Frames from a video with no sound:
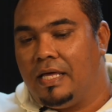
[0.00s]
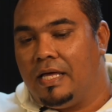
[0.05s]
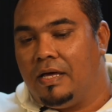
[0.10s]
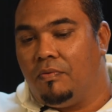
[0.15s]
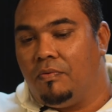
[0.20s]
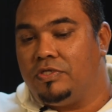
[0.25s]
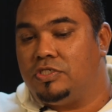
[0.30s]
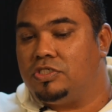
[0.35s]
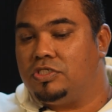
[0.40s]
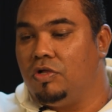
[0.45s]

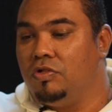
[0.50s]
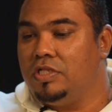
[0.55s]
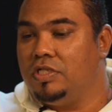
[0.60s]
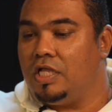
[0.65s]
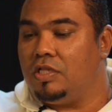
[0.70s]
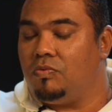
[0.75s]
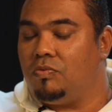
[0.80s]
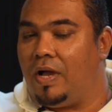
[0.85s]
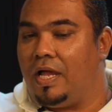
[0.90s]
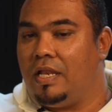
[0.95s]
We sold
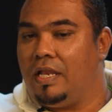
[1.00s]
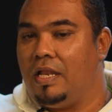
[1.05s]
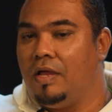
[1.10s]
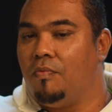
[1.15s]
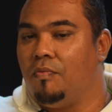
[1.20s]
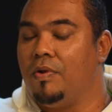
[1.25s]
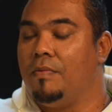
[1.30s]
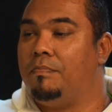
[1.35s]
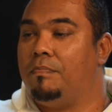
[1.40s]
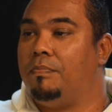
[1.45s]
that one.
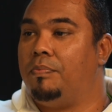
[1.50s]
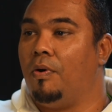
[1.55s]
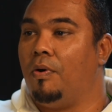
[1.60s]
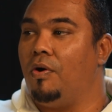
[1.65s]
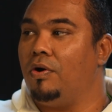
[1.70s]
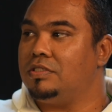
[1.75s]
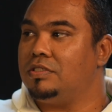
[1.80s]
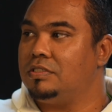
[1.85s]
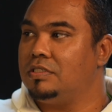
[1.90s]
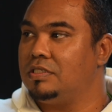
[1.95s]
We
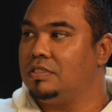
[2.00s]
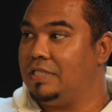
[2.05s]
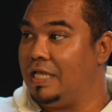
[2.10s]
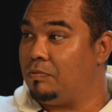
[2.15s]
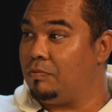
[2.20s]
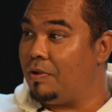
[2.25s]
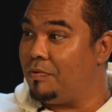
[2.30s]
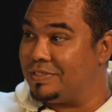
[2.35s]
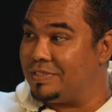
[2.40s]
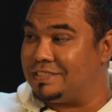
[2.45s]
bought, that
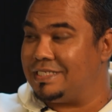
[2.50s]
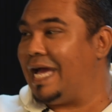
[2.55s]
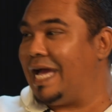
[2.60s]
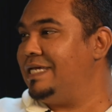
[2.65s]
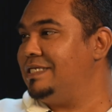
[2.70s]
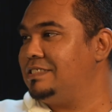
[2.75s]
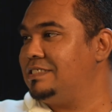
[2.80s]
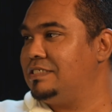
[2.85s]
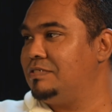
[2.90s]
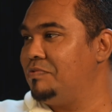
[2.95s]
one was
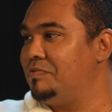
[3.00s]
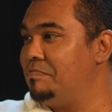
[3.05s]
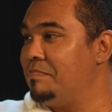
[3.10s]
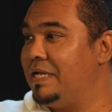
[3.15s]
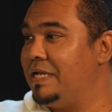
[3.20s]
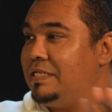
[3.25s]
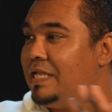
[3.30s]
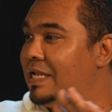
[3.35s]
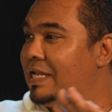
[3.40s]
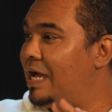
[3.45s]
nice. We
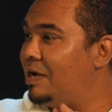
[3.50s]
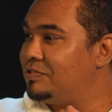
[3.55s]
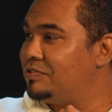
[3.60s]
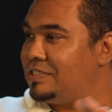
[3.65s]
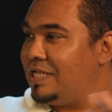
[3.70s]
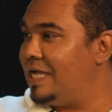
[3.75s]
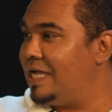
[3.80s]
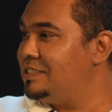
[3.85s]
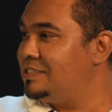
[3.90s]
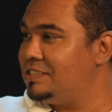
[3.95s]
made that house
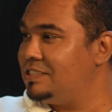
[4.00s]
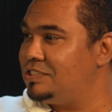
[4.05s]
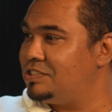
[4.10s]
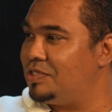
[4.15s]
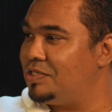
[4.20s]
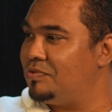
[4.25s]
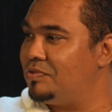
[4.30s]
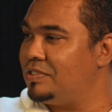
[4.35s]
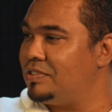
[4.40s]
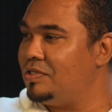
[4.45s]
nice in
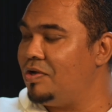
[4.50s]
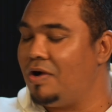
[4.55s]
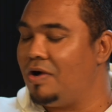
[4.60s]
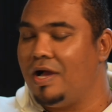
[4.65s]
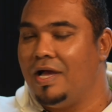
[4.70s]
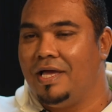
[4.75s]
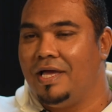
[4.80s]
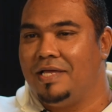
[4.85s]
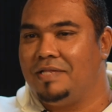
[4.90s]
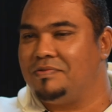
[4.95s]
Sherwood. Yeah,
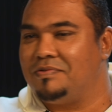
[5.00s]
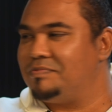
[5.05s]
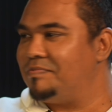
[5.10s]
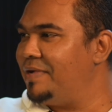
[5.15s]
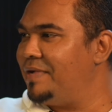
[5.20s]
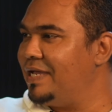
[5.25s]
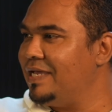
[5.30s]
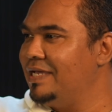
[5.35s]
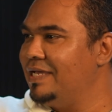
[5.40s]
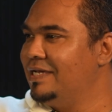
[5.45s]

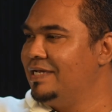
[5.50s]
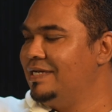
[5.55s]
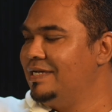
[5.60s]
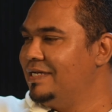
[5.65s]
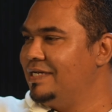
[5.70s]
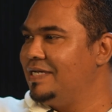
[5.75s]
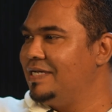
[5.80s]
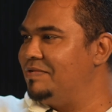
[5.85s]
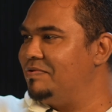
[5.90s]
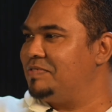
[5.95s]

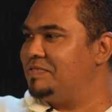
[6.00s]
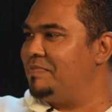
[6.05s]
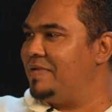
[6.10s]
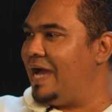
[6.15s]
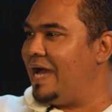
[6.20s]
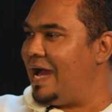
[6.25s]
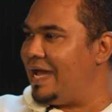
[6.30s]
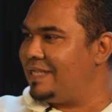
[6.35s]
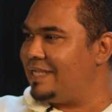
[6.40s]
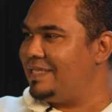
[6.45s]
it was my
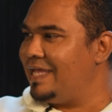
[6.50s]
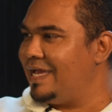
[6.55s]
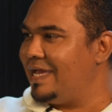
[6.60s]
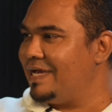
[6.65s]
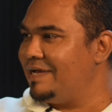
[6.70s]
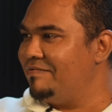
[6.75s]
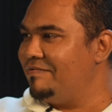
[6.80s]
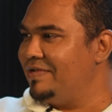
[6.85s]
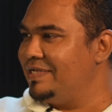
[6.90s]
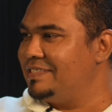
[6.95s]
hard day
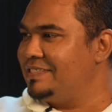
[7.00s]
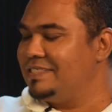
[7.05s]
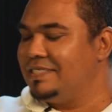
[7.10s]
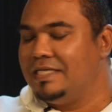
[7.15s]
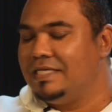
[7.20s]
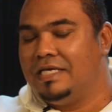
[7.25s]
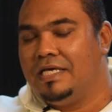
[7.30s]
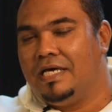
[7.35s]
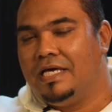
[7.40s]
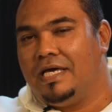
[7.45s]
geweest.
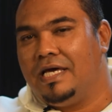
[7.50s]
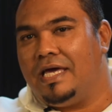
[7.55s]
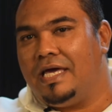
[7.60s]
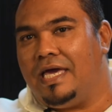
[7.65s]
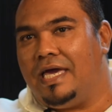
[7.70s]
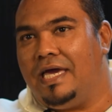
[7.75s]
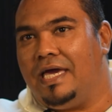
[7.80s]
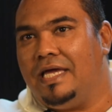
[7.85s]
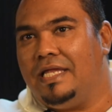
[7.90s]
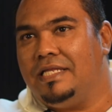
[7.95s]

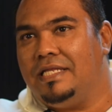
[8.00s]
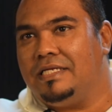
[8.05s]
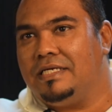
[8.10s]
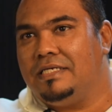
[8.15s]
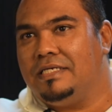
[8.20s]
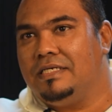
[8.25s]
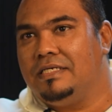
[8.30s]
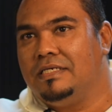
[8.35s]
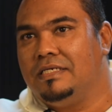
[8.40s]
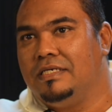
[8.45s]
And
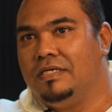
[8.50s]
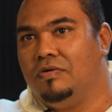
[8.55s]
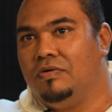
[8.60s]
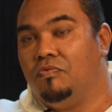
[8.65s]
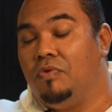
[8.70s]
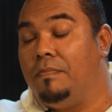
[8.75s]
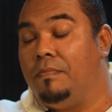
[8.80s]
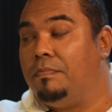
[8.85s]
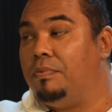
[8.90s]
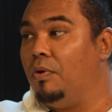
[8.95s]

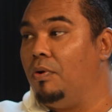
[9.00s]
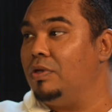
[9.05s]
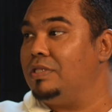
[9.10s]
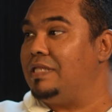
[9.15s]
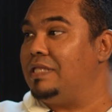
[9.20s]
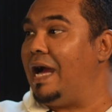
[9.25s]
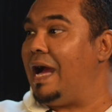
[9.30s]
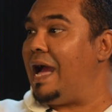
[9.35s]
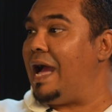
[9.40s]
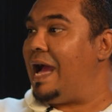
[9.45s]
we bought
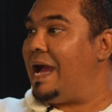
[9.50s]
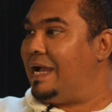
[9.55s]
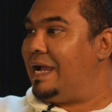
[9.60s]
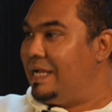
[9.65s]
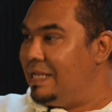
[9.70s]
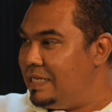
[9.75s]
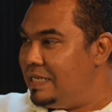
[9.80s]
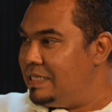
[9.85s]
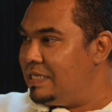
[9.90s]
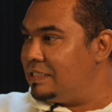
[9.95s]
the
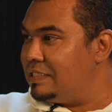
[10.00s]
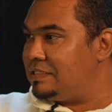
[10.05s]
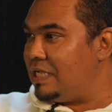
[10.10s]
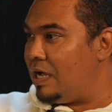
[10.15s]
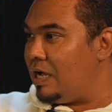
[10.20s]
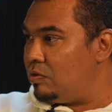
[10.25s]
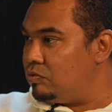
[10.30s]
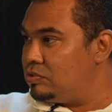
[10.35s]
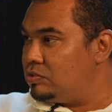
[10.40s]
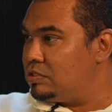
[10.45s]
ugliest
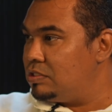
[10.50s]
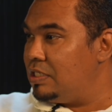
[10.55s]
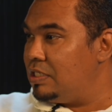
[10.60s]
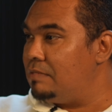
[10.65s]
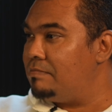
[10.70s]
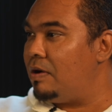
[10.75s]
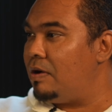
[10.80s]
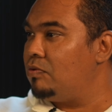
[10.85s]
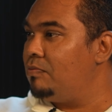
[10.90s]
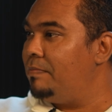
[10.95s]
house
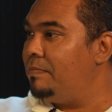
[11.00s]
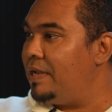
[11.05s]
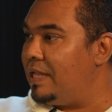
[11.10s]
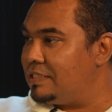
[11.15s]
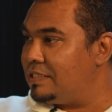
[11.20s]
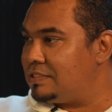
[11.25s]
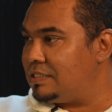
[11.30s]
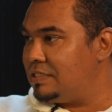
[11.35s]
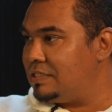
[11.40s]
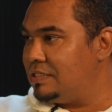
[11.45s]
Mount
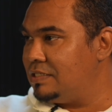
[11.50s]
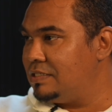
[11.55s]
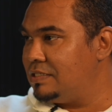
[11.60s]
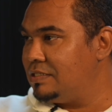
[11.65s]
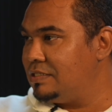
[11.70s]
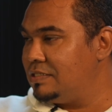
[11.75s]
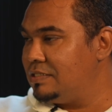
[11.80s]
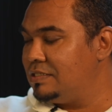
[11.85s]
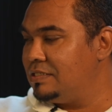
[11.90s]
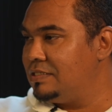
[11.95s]
Pleasant,
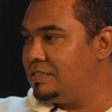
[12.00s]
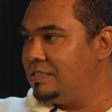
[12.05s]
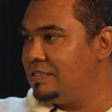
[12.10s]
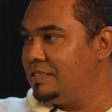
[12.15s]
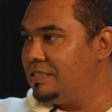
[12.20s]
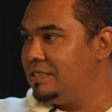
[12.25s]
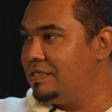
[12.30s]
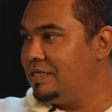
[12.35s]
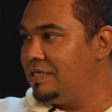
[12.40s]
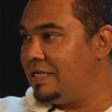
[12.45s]

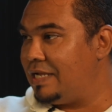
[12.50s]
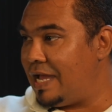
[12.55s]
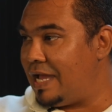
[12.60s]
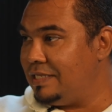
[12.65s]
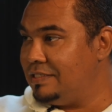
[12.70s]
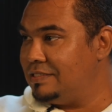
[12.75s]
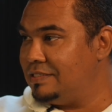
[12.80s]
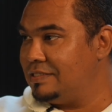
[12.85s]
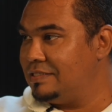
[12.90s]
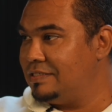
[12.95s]
right?
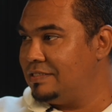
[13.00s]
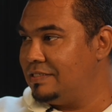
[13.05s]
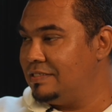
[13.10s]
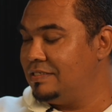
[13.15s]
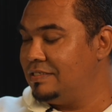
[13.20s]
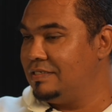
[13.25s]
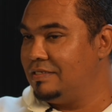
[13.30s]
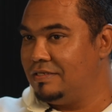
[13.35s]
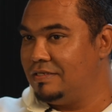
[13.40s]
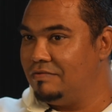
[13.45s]

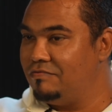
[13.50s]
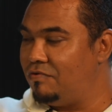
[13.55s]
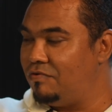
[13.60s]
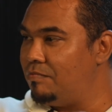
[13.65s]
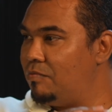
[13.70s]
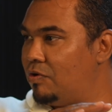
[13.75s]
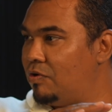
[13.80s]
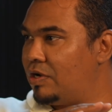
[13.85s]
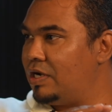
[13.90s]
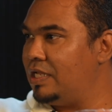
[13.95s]
For
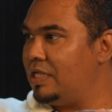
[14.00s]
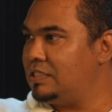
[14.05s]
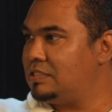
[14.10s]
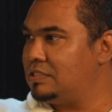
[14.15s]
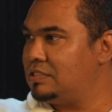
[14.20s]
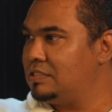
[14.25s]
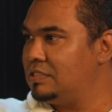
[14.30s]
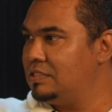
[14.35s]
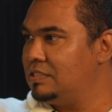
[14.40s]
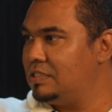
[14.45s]
more or
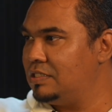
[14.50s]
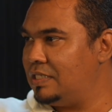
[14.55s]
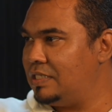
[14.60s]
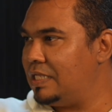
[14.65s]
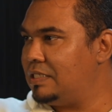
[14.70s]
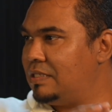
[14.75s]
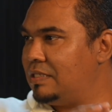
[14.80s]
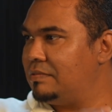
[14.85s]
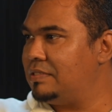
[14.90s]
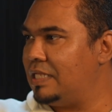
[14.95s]
less
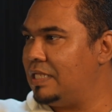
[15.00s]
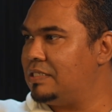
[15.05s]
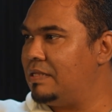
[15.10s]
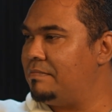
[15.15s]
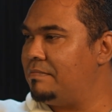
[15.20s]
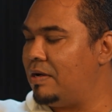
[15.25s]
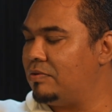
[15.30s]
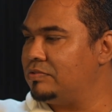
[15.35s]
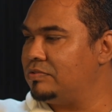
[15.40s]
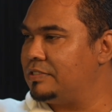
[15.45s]
that
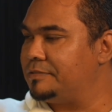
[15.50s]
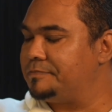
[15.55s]
amount.